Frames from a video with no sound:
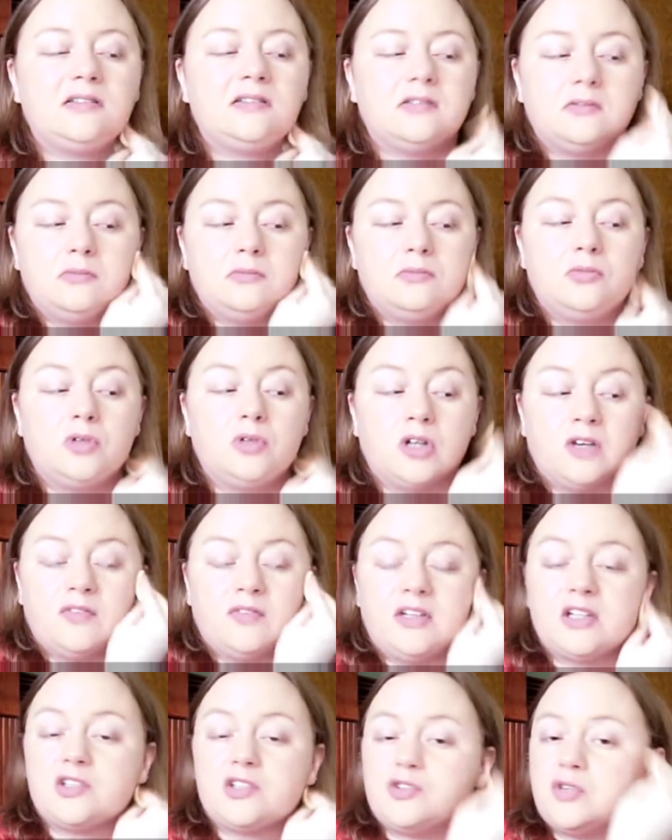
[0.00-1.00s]
more of
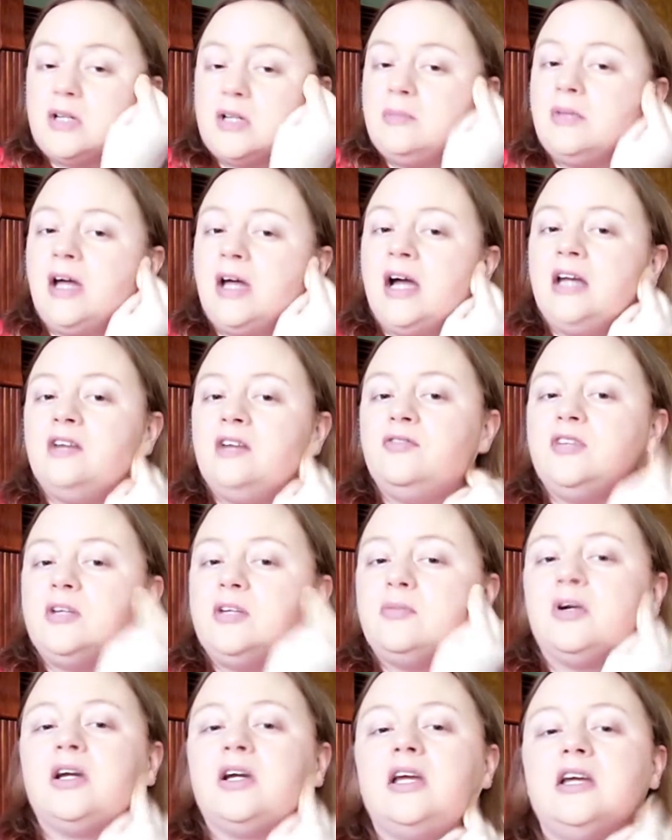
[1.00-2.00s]
an extreme line of
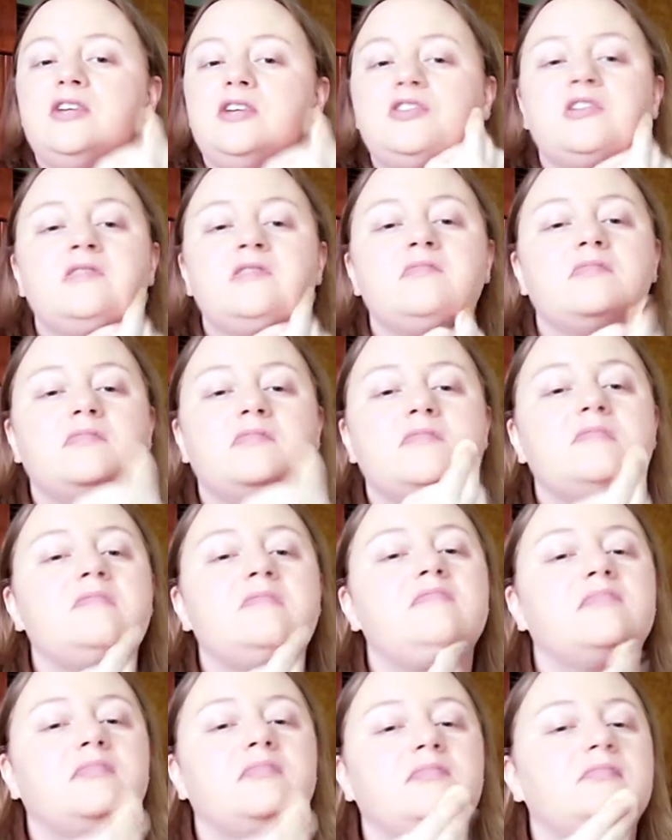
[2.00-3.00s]
demarcation
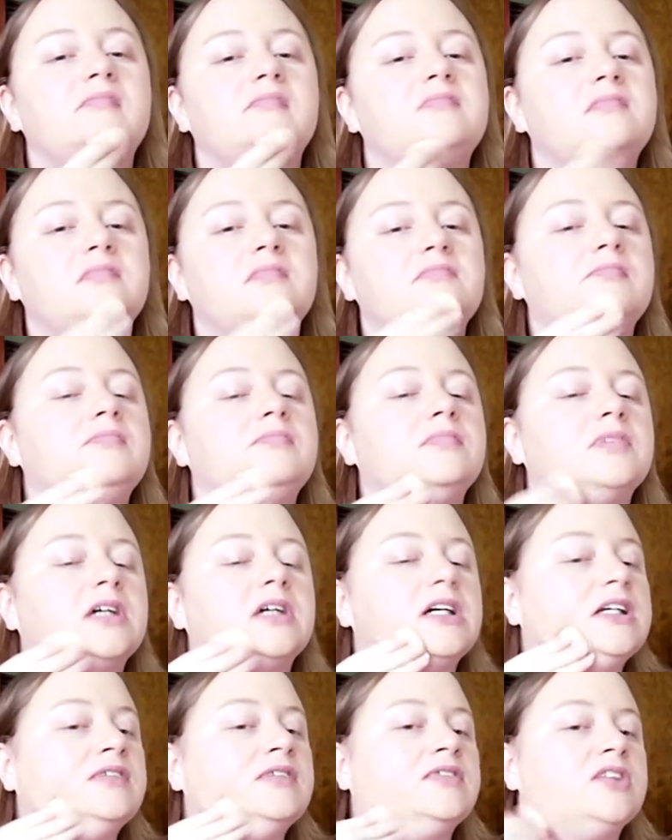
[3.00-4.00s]

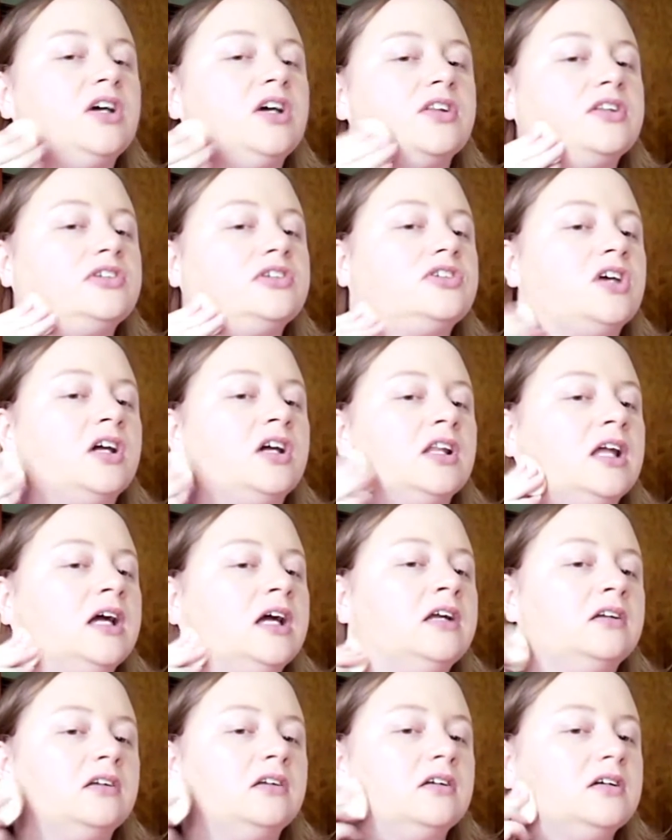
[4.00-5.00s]
kind of along the
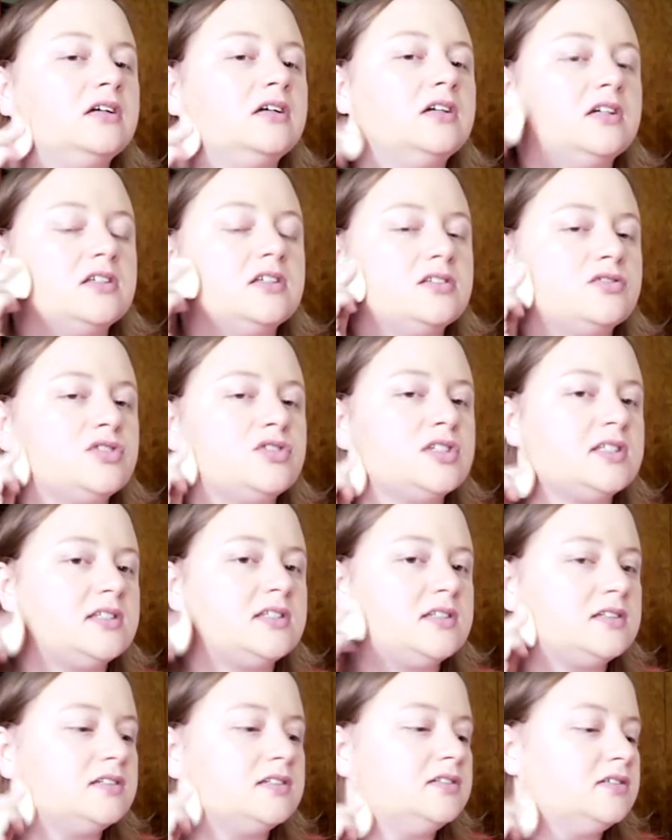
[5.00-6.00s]
jawline. So just
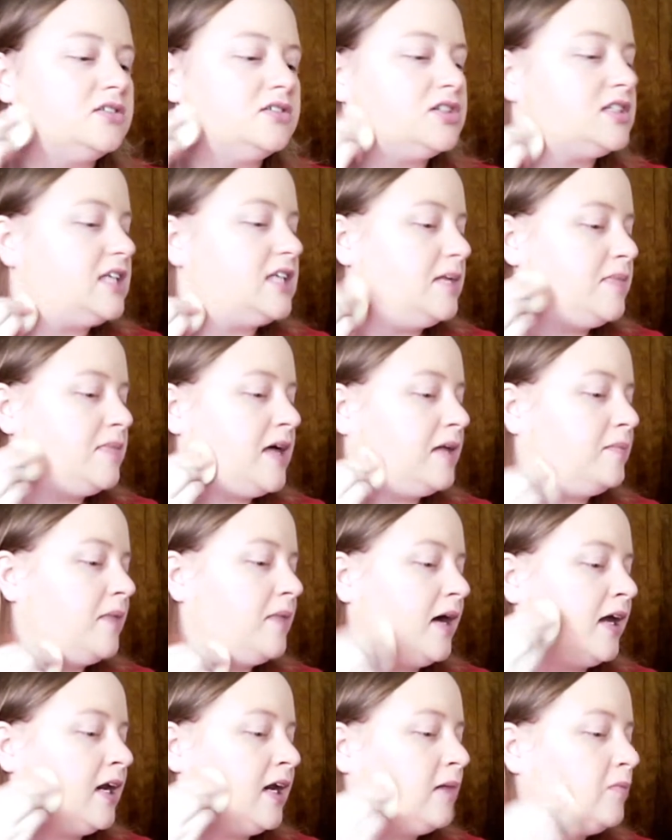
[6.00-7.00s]
keep that in
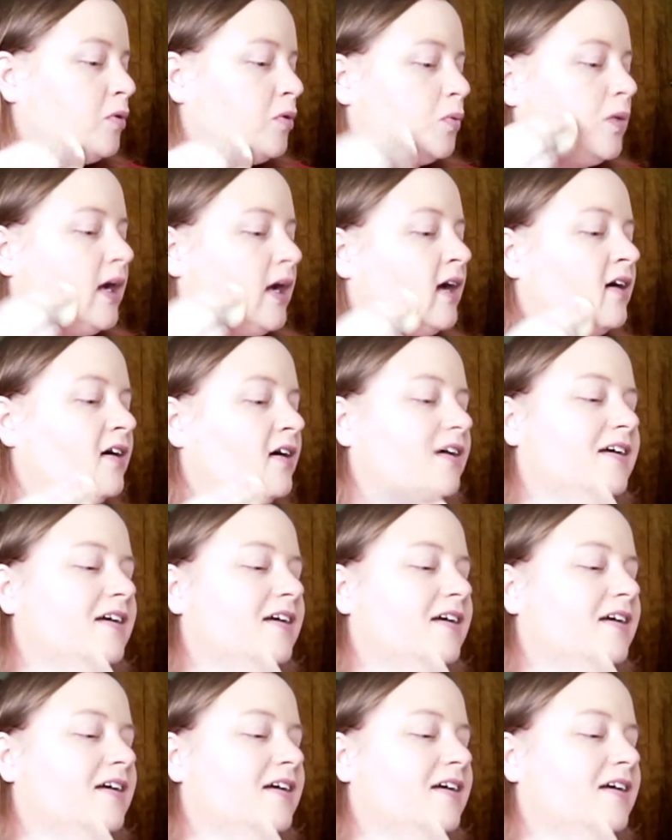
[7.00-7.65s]
mind. I'm aware